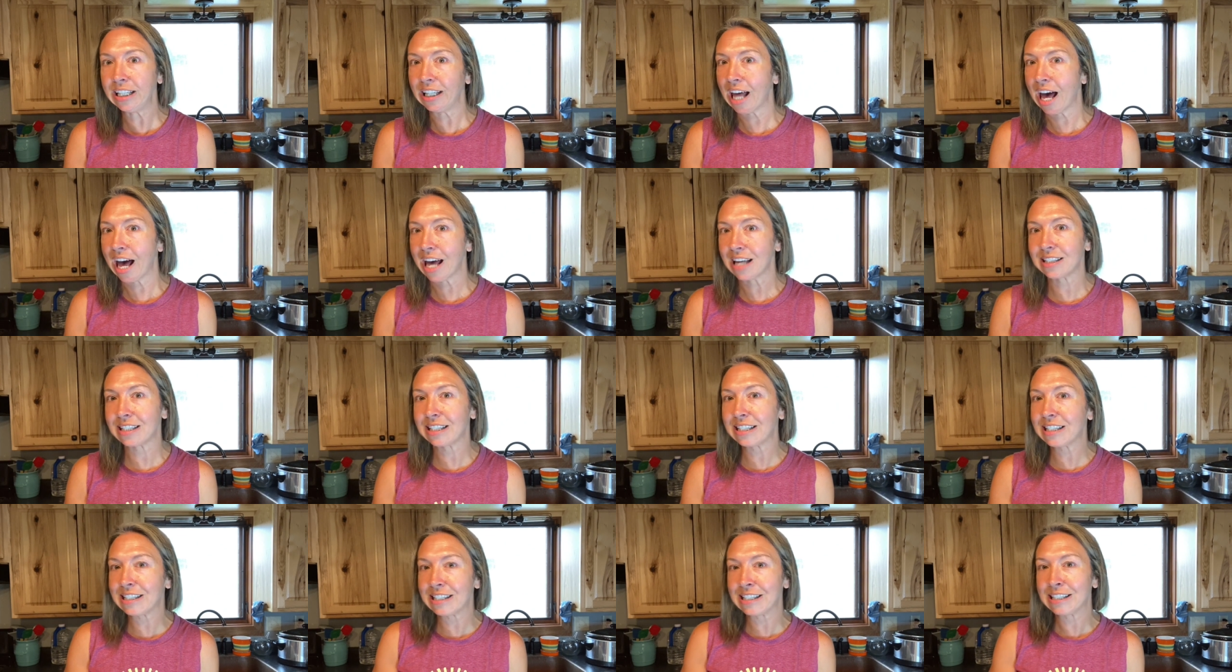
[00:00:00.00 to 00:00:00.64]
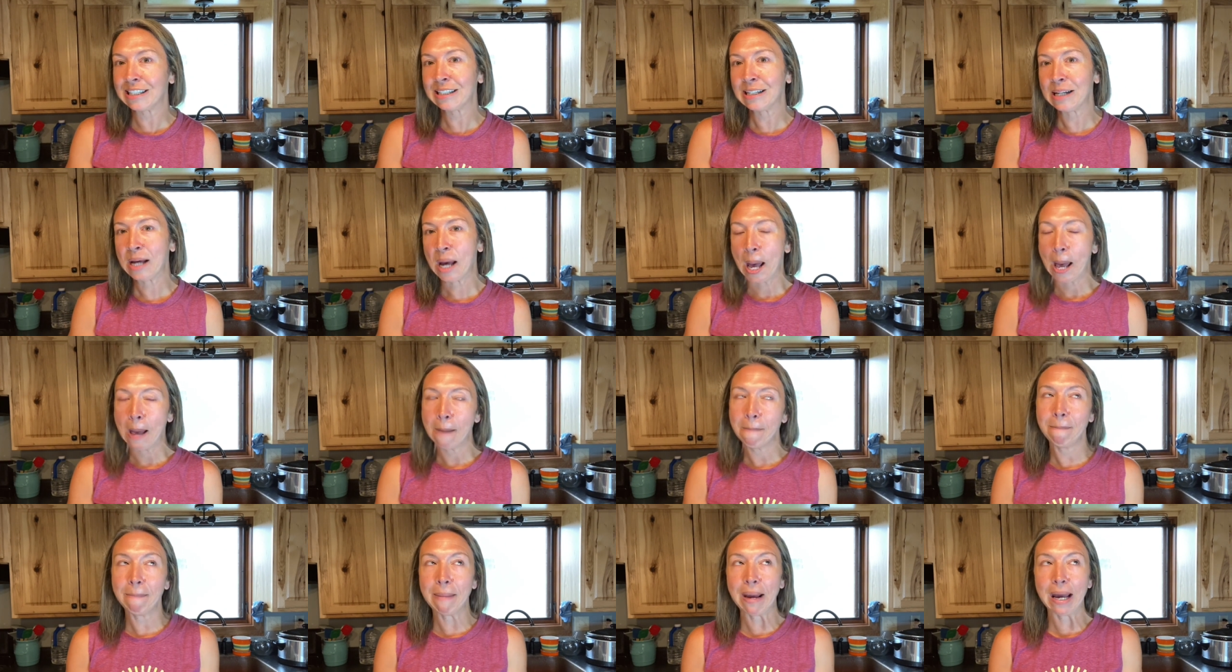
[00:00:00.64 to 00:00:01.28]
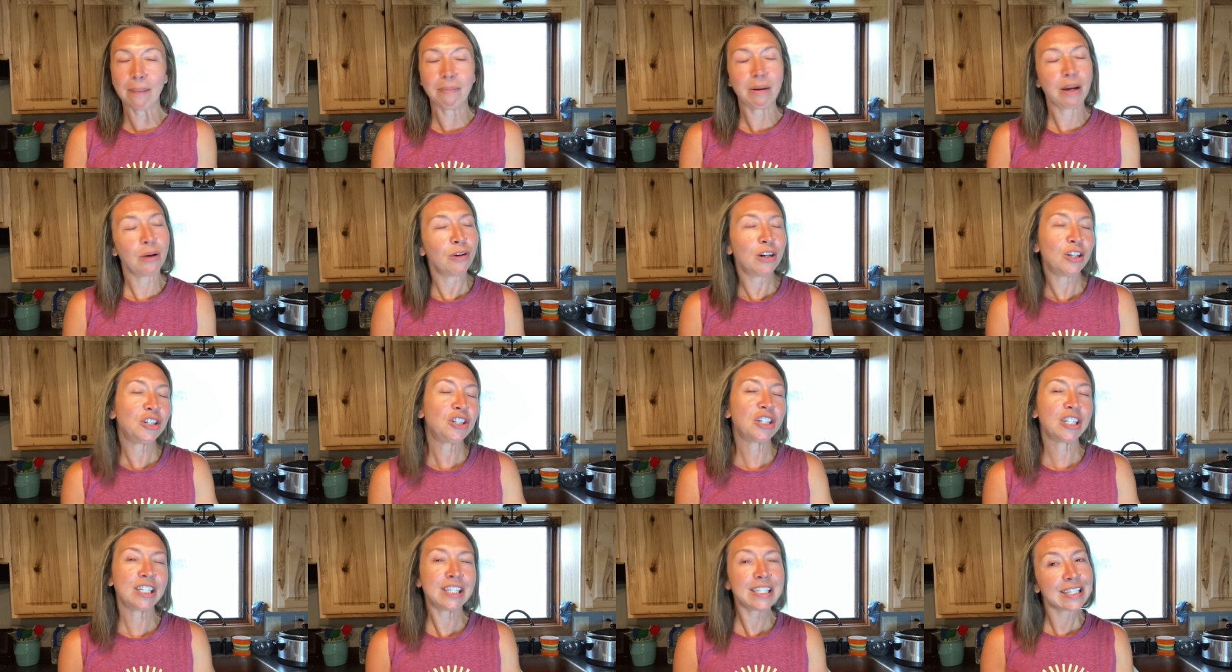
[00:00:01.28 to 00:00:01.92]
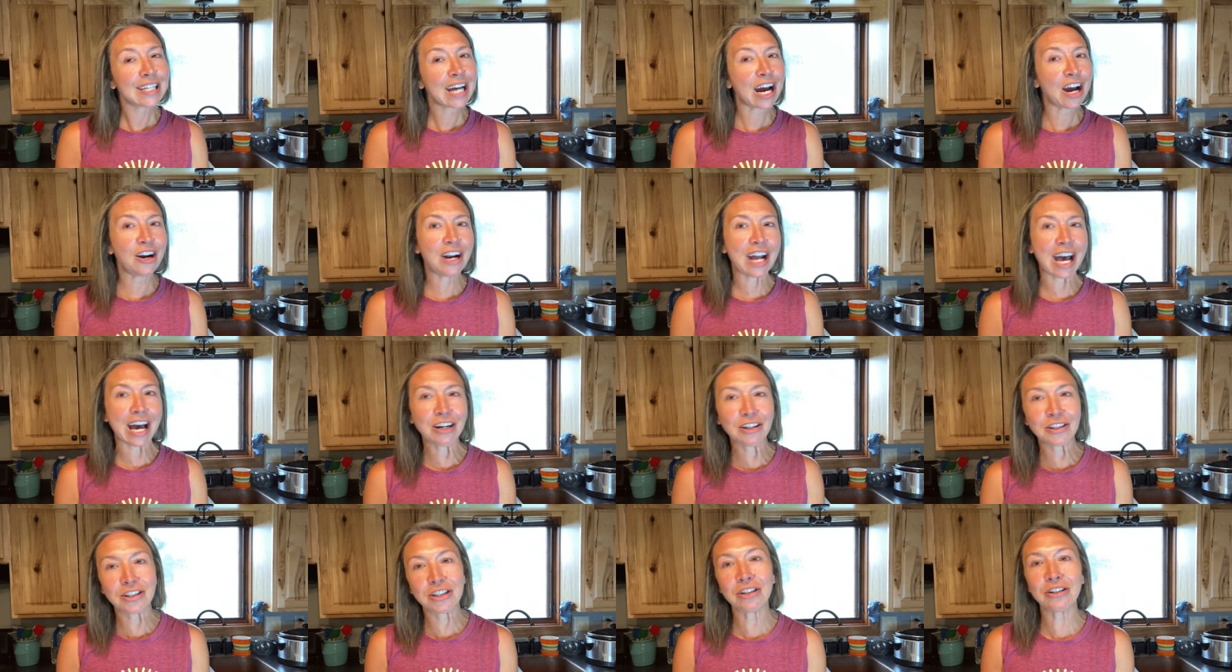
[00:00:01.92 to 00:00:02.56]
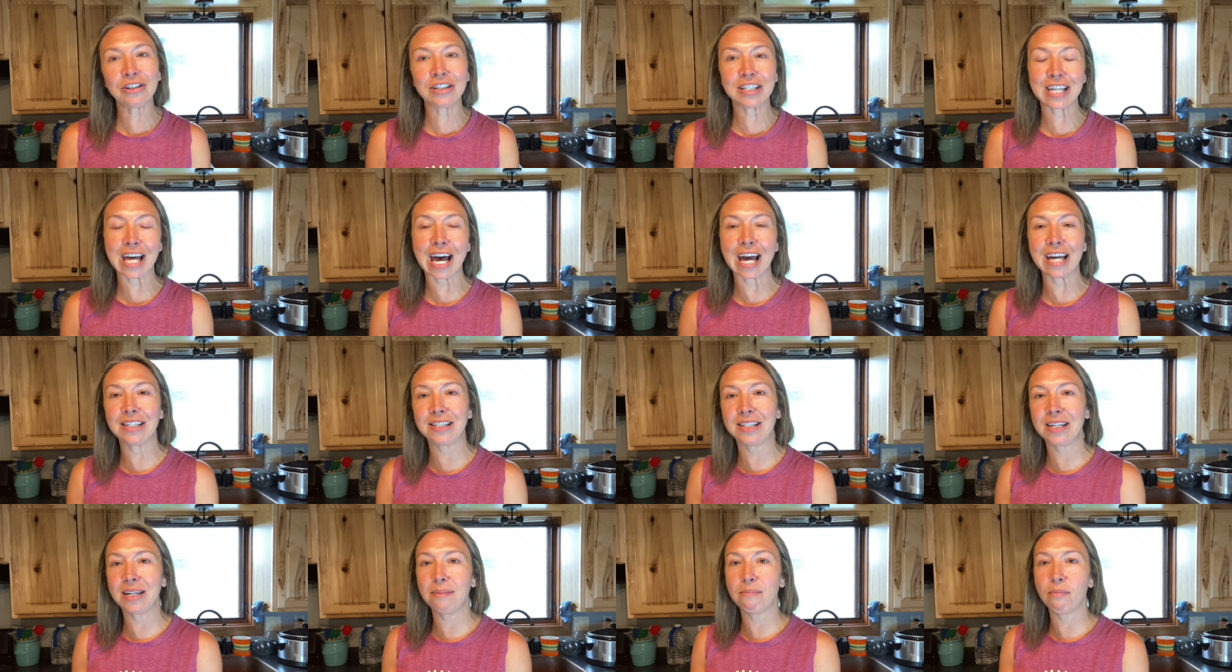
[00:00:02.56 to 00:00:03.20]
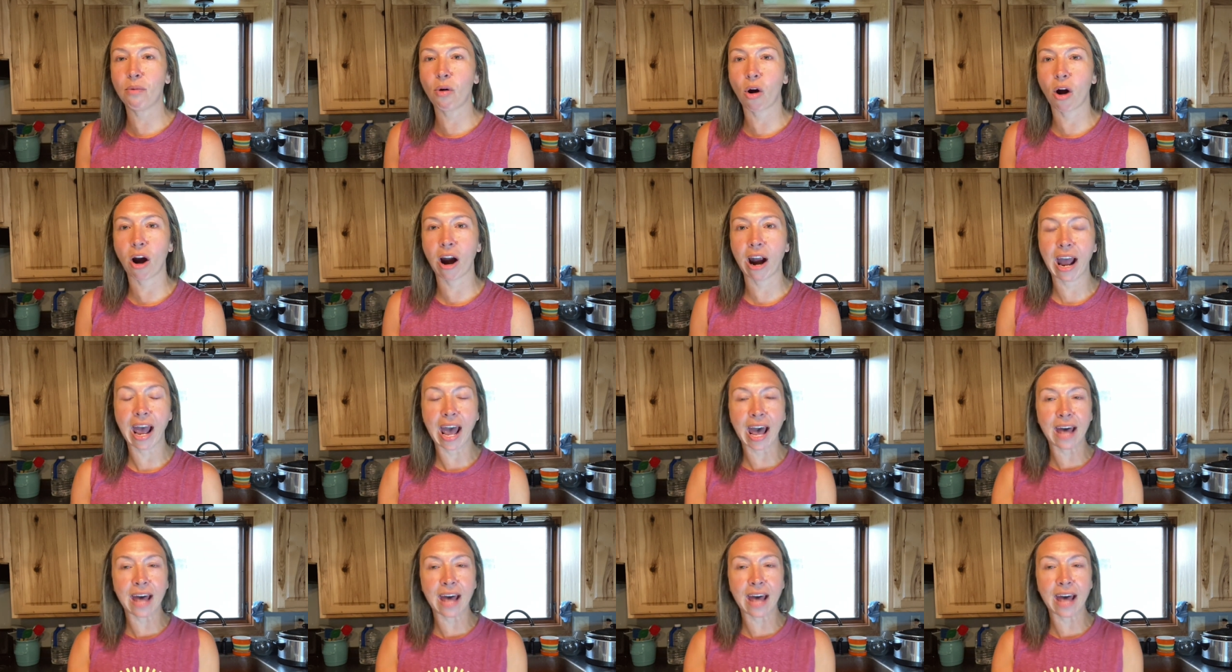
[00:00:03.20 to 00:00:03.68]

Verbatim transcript: less. Maybe we should start exercising more.